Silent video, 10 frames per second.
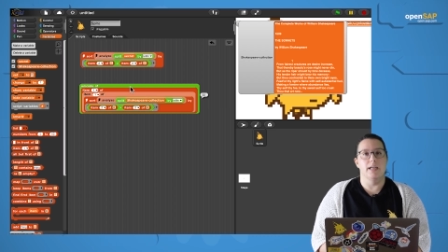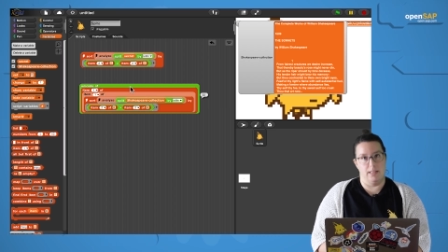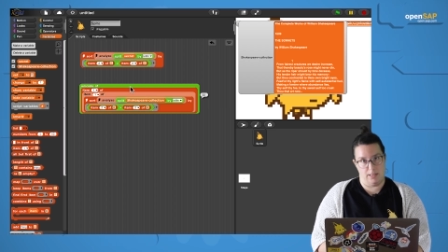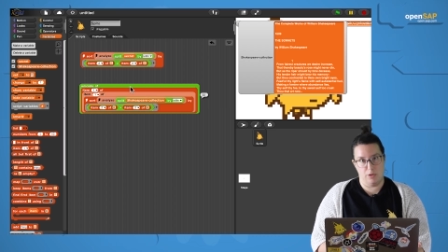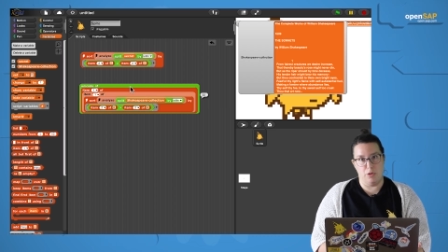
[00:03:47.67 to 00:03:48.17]

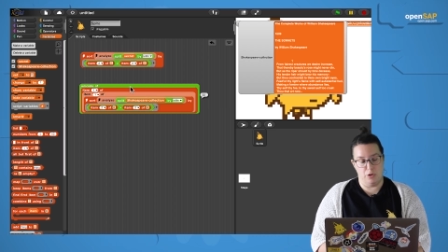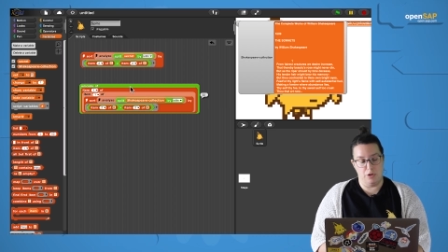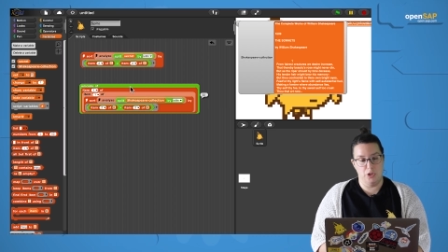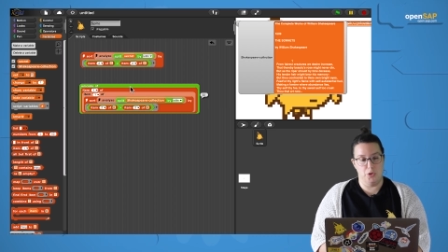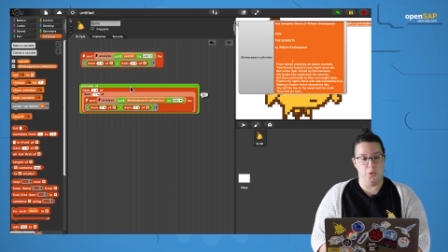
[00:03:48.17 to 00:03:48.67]
It's
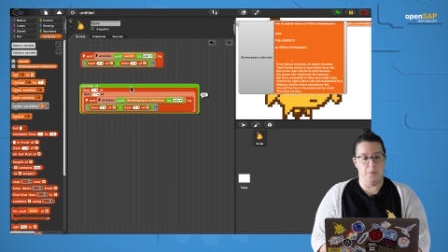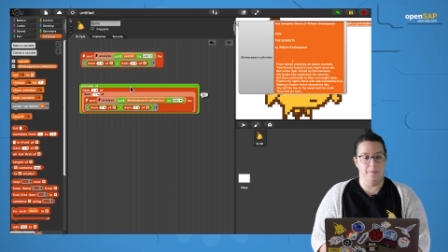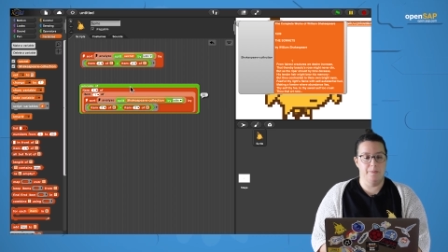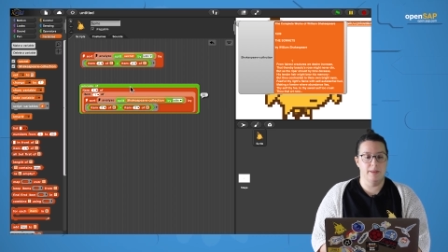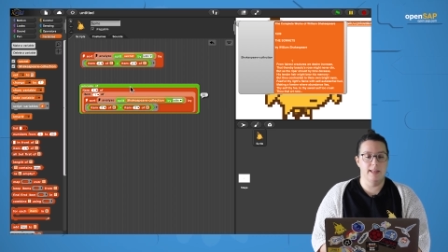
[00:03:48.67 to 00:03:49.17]
32.
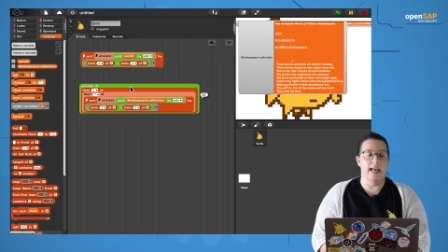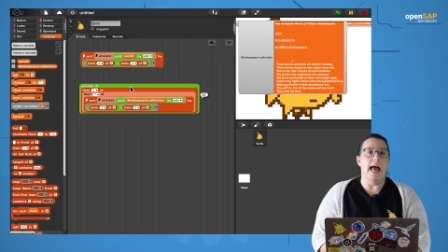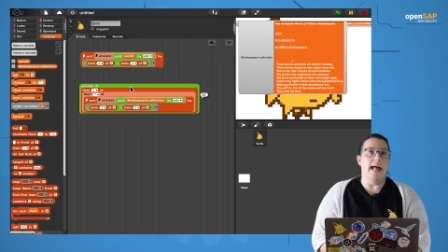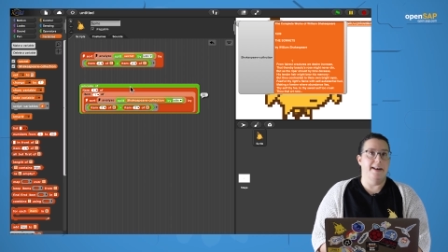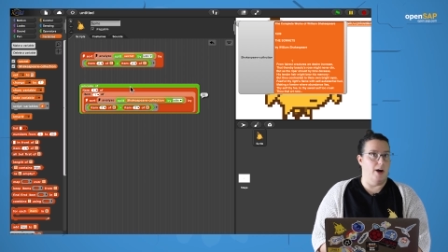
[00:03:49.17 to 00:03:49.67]

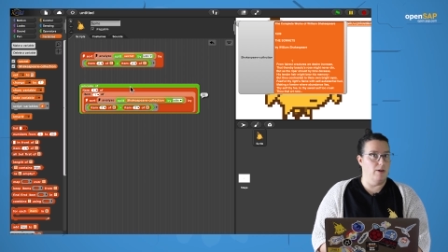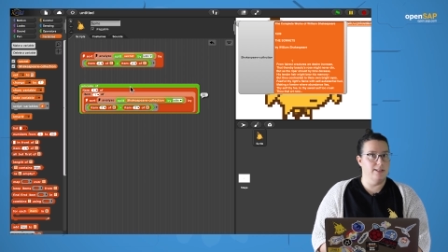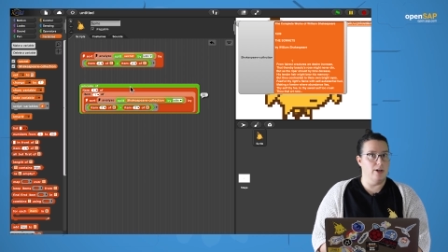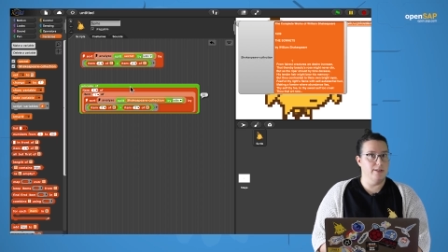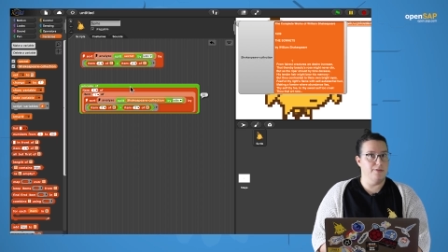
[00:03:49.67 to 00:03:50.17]
Now
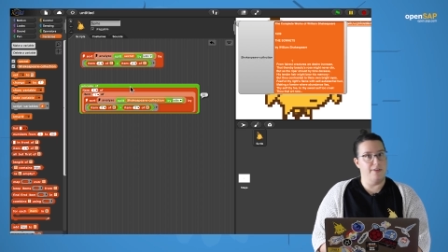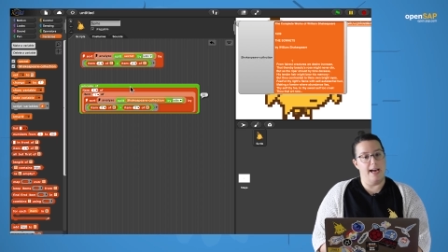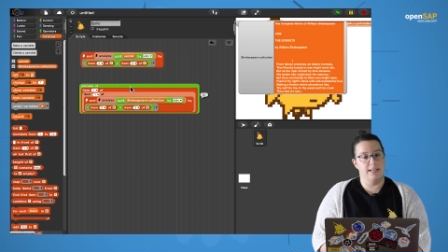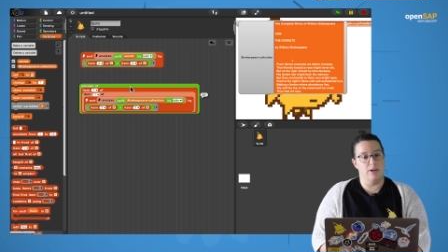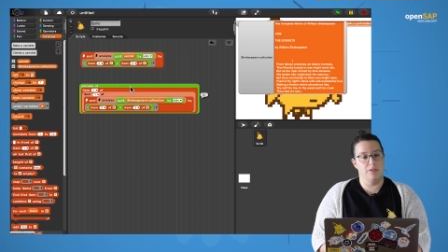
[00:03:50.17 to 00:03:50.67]
let's also
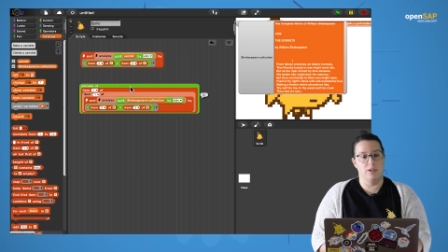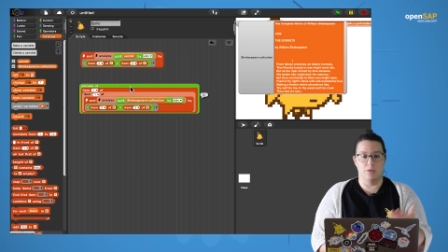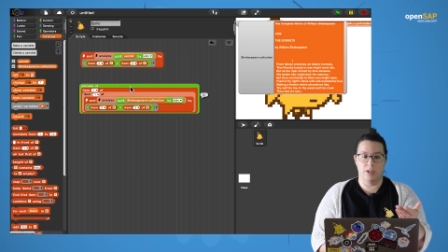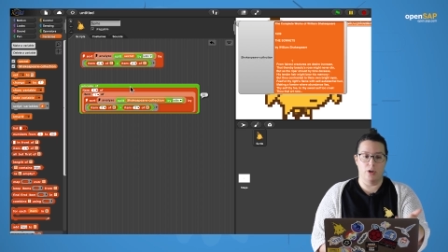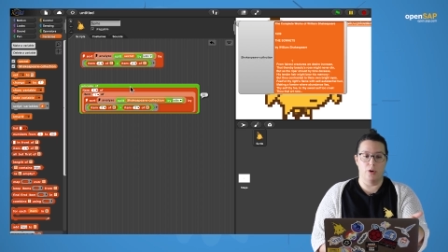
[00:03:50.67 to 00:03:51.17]
find out the
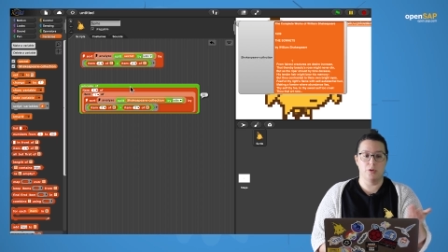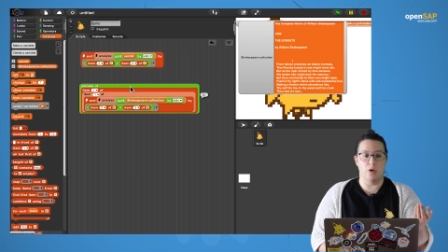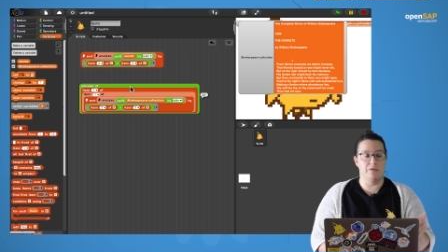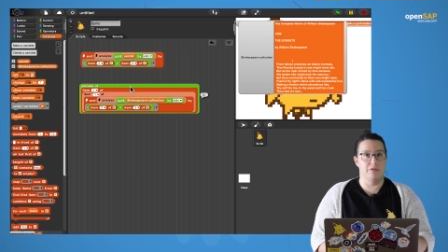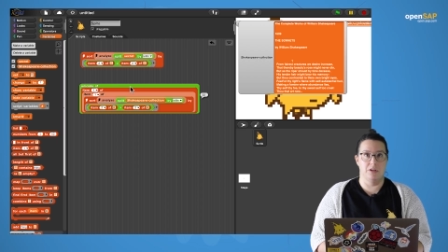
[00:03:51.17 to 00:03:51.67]
Unicode
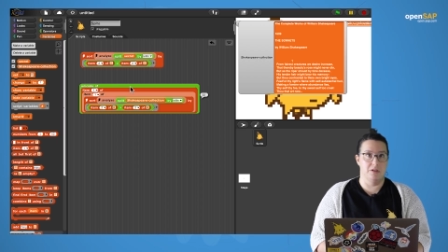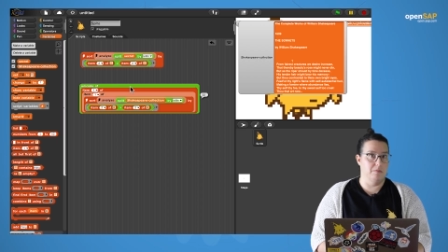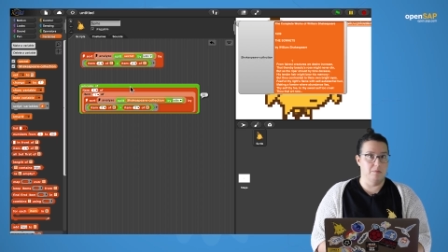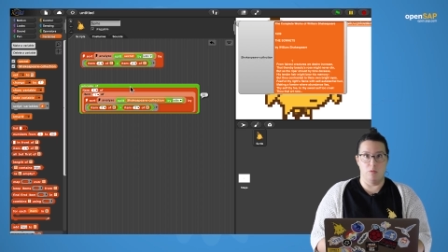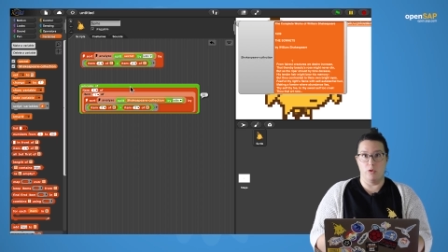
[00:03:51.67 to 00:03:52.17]
of
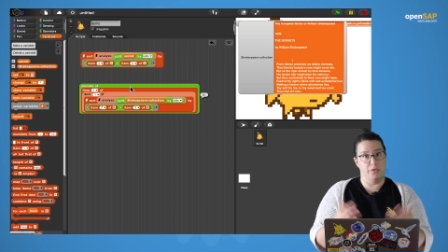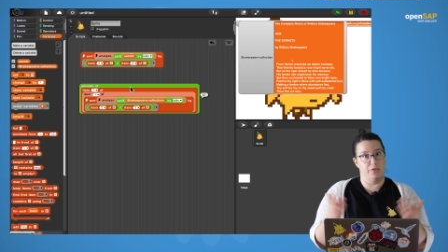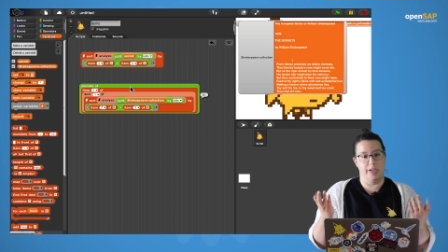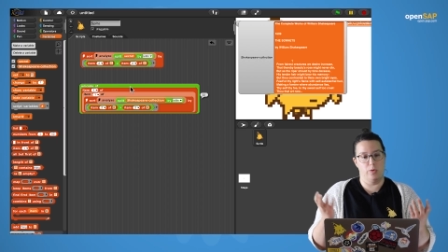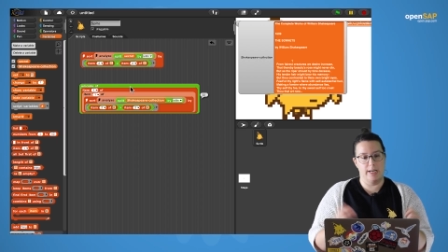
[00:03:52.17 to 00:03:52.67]
the most
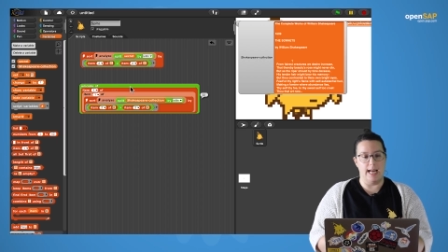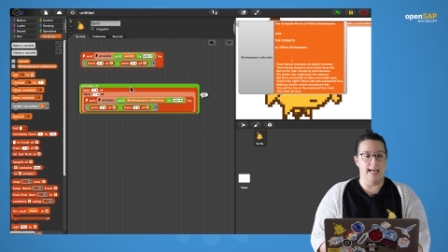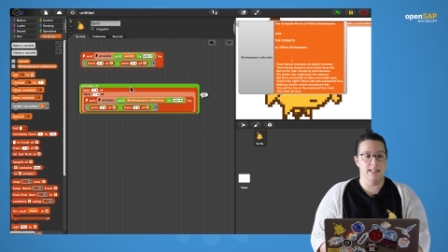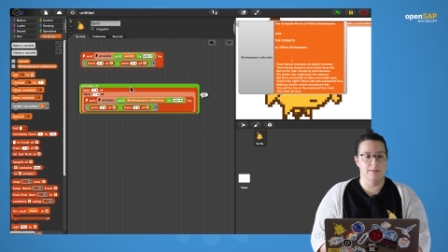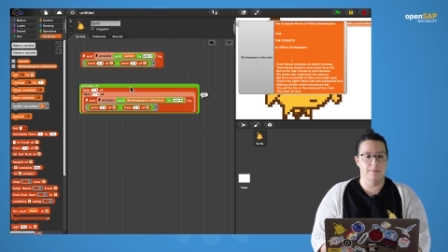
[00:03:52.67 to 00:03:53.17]
frequent
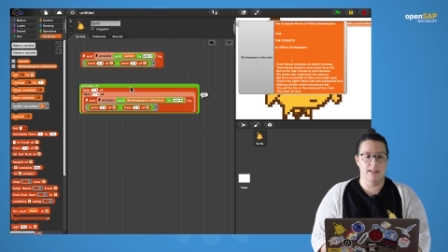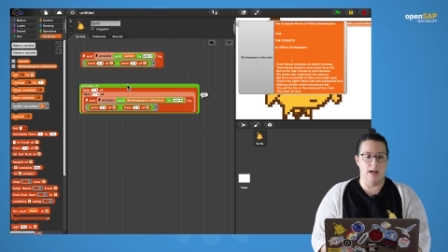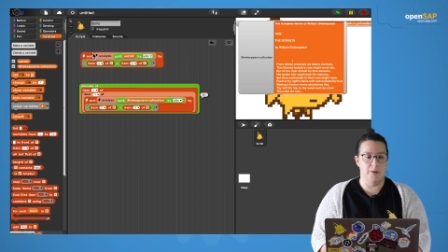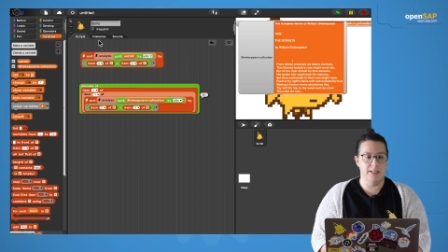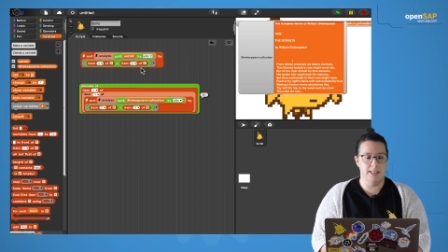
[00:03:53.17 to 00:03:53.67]
item in
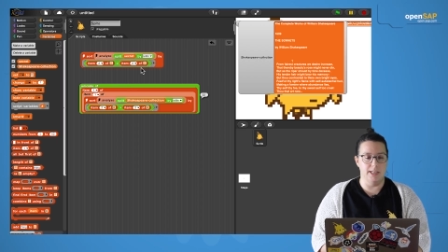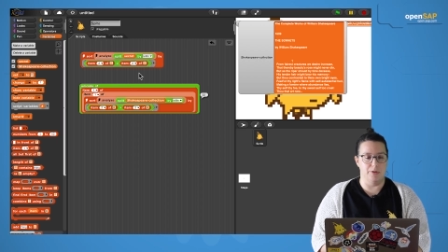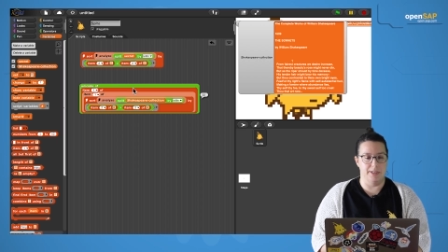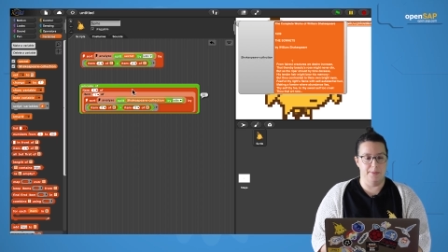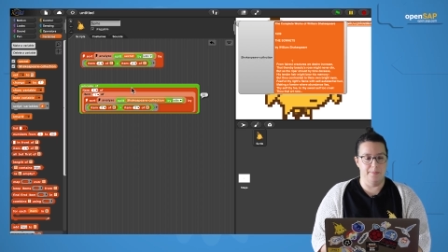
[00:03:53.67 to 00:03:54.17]
our
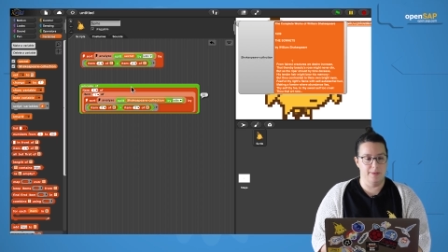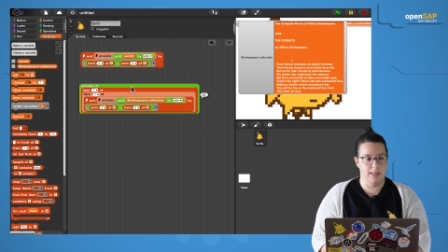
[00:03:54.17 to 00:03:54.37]
secret.